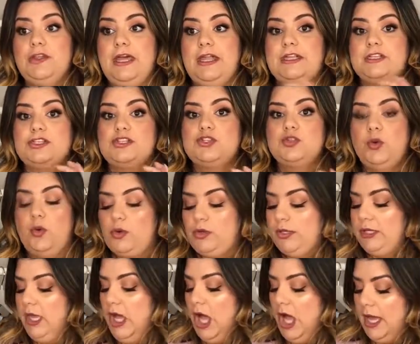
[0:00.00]
that is
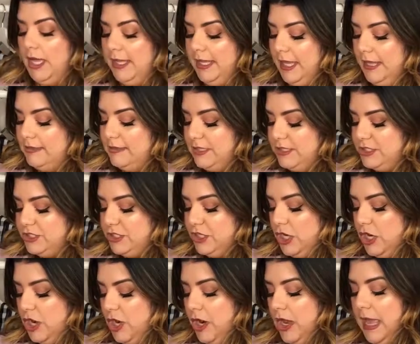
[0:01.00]
totally hot again this
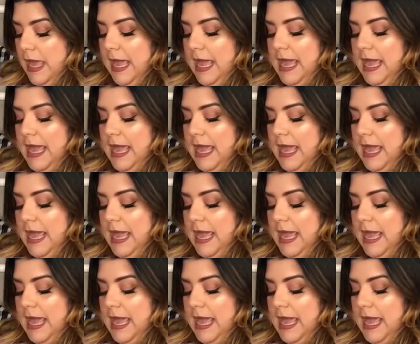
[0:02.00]
year.